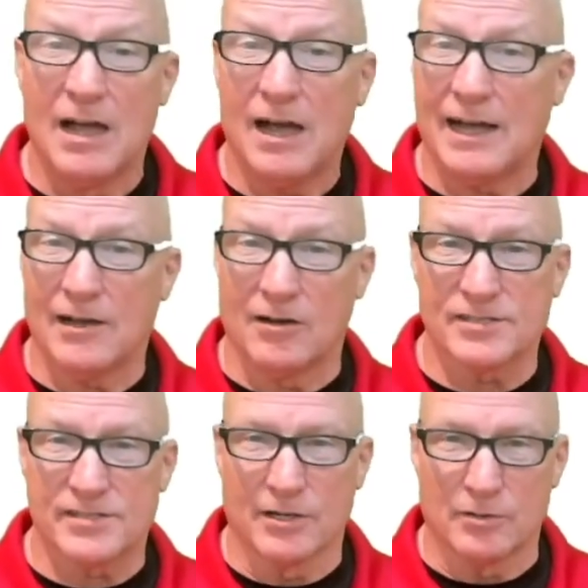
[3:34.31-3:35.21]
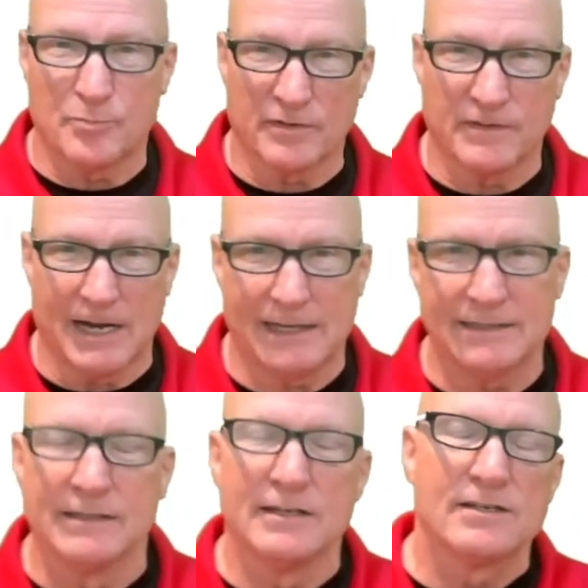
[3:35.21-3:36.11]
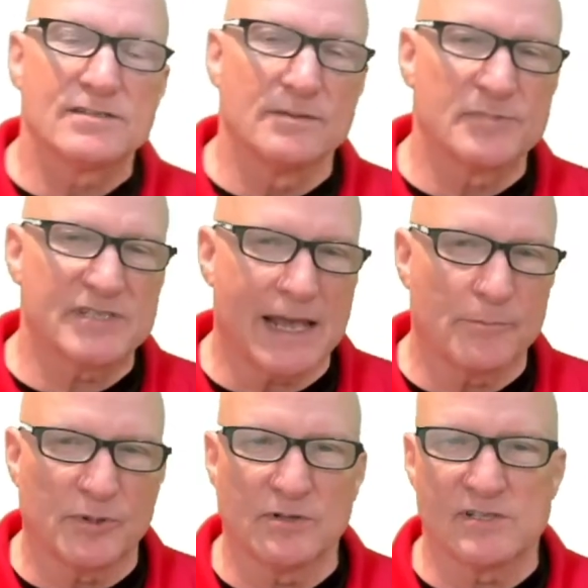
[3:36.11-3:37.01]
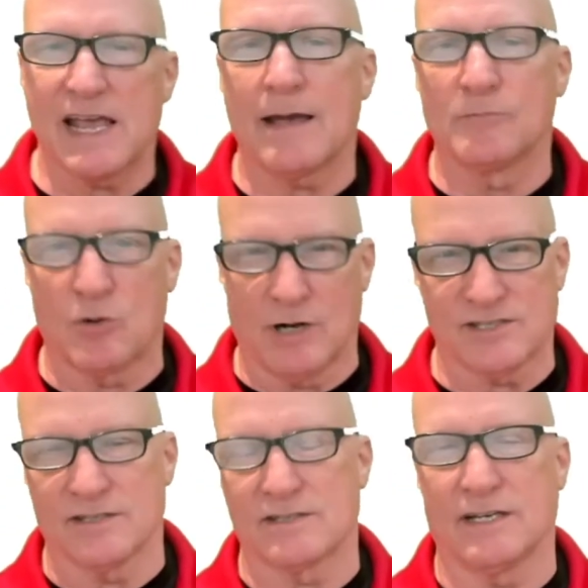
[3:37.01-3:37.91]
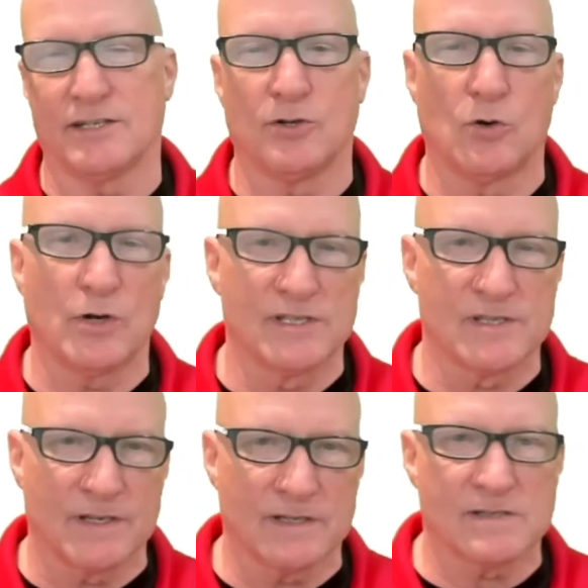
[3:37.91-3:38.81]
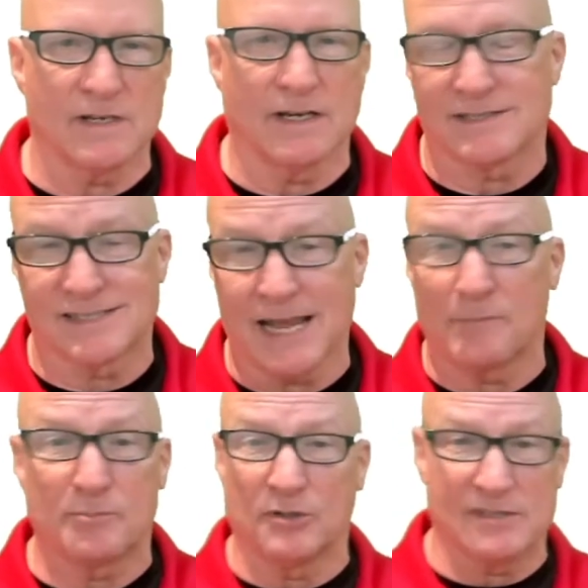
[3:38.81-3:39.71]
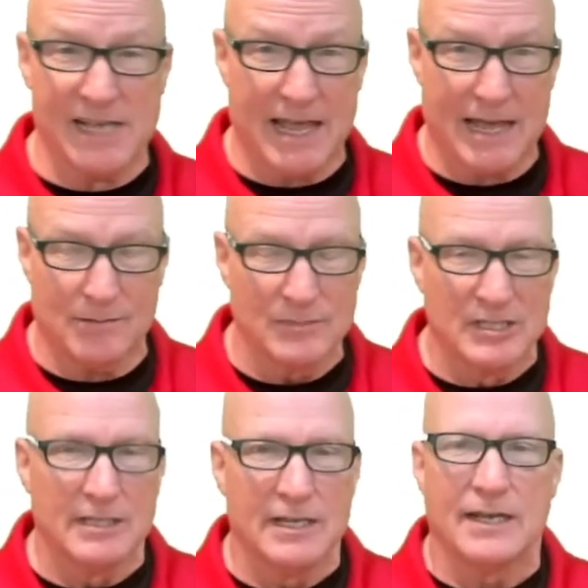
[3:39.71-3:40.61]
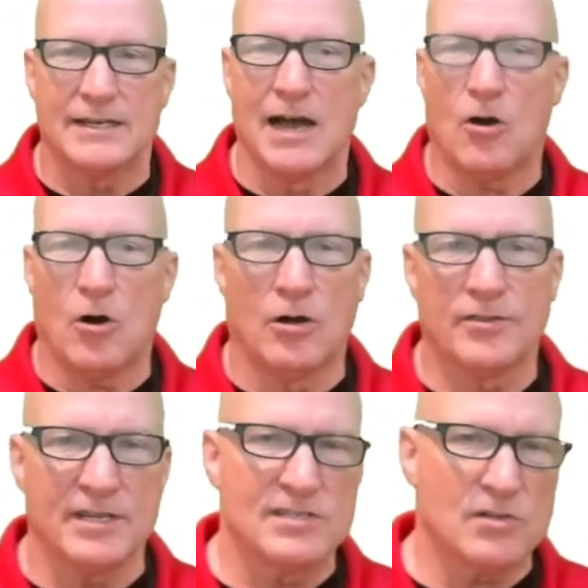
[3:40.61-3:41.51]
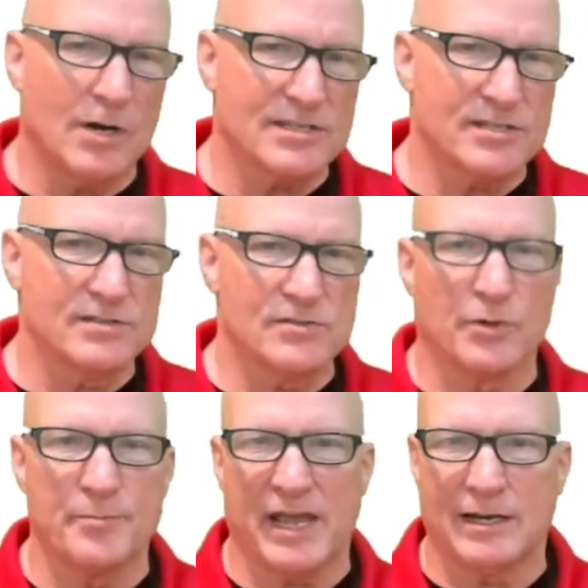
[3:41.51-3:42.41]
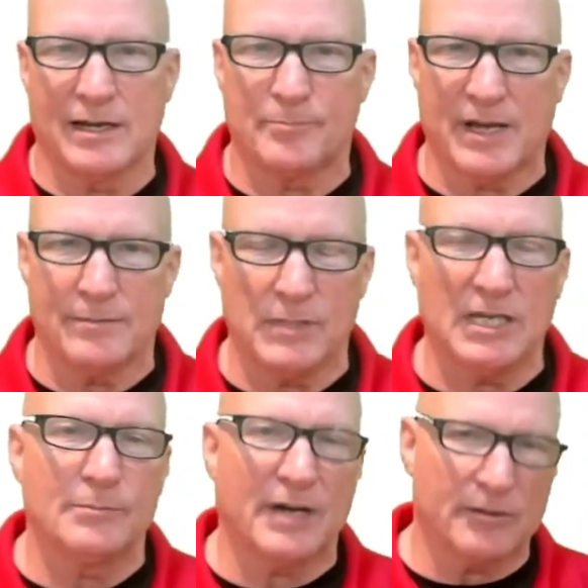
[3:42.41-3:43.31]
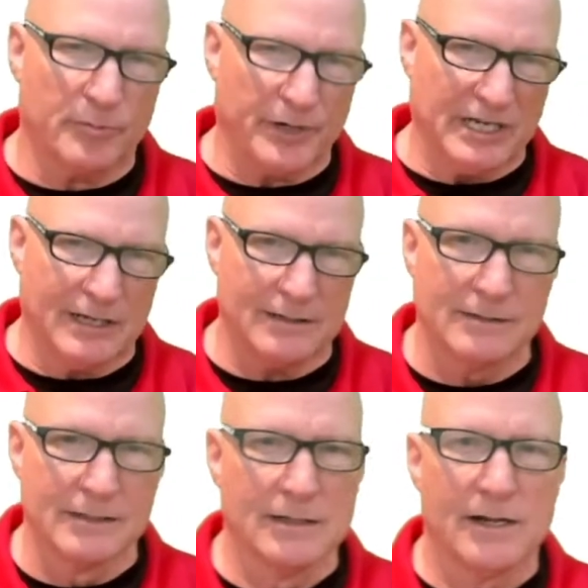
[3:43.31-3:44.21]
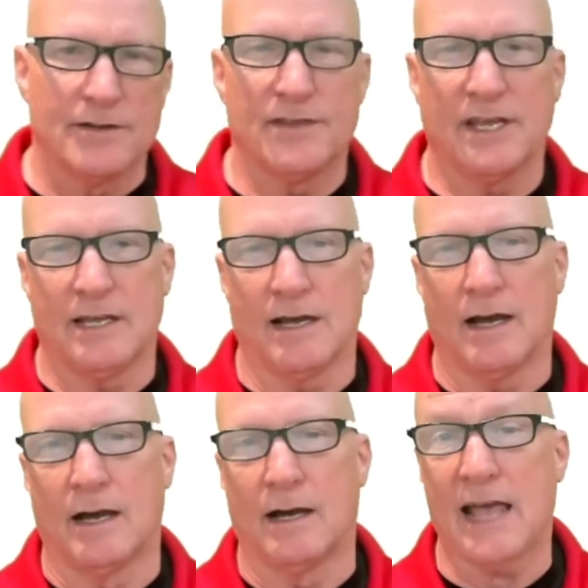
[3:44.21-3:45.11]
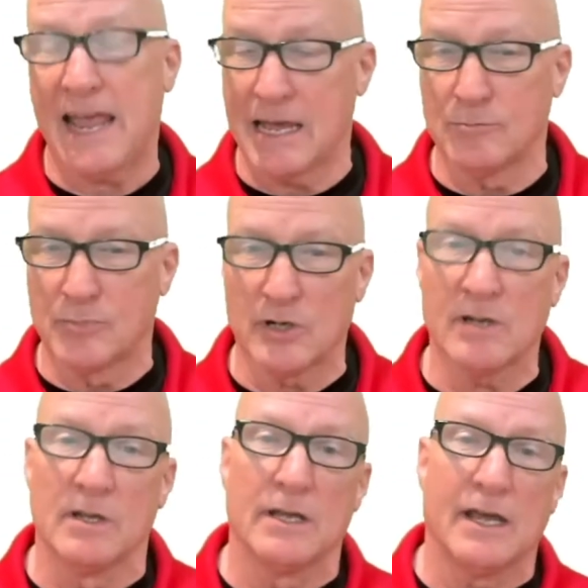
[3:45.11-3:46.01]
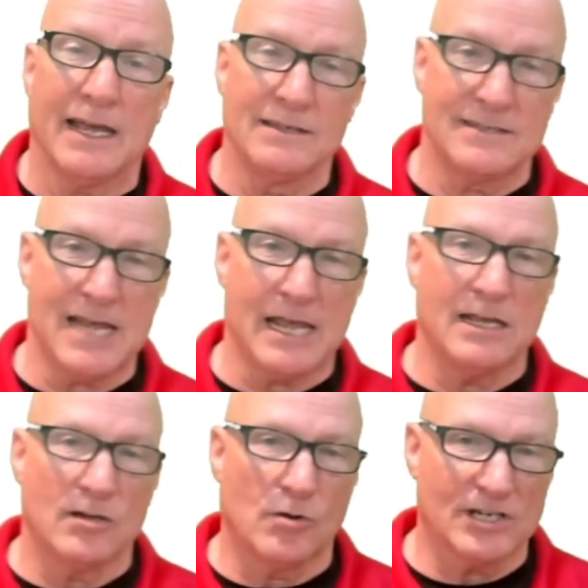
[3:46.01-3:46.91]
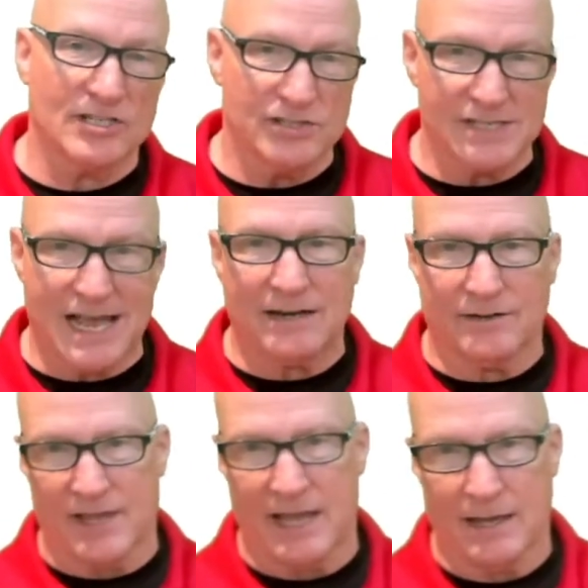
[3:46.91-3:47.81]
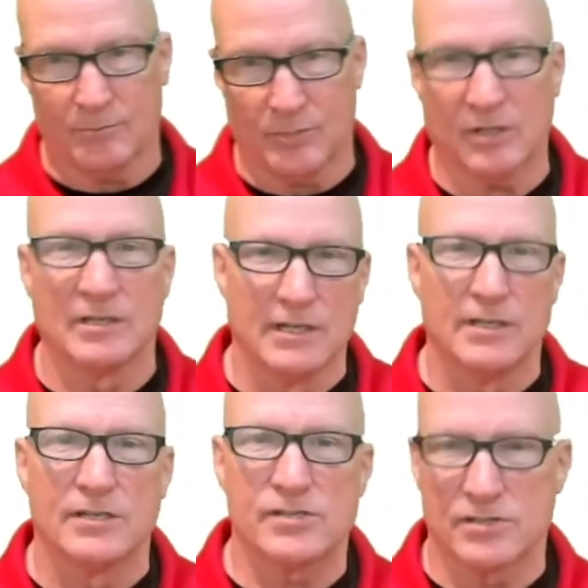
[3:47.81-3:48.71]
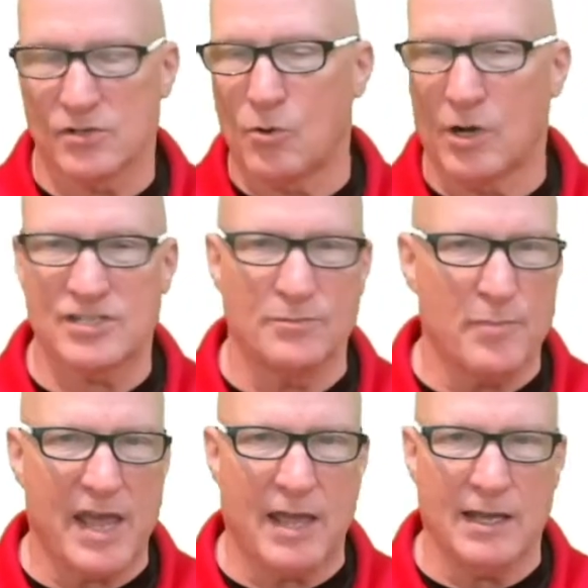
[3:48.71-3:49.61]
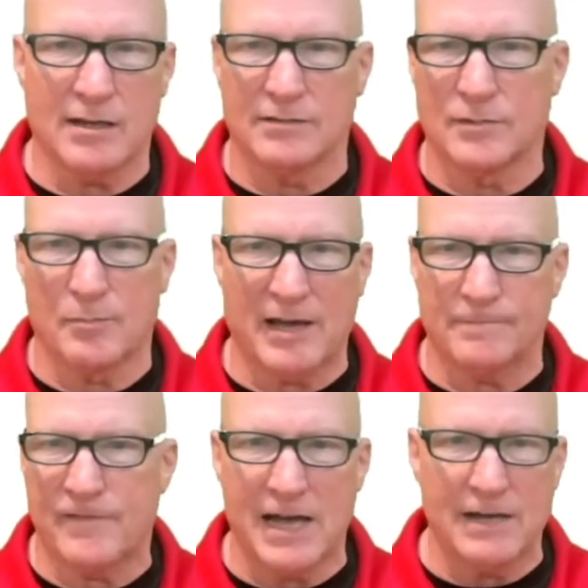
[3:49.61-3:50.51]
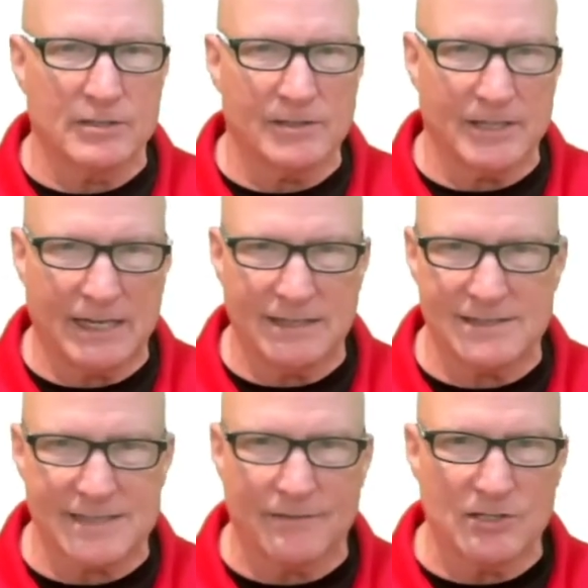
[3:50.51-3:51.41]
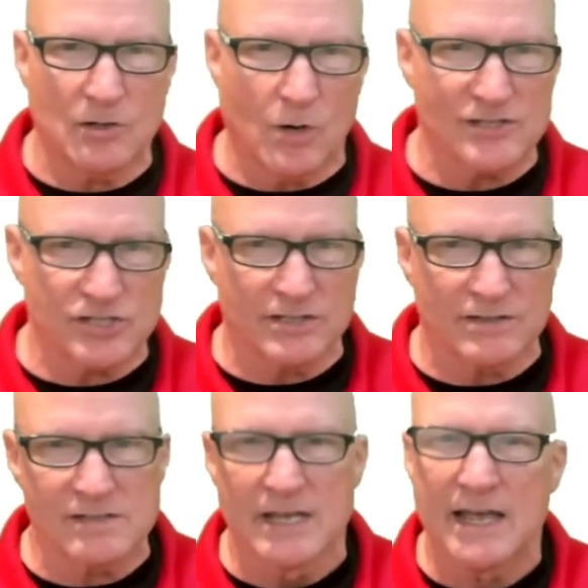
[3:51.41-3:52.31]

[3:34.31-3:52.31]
I also provide some sample exam questions. I do quizzes, a sample exam. Now, all these questions were made up by me by reading the uh, handbook and taking questions out of the handbook. So it's a question bank of about 587 questions.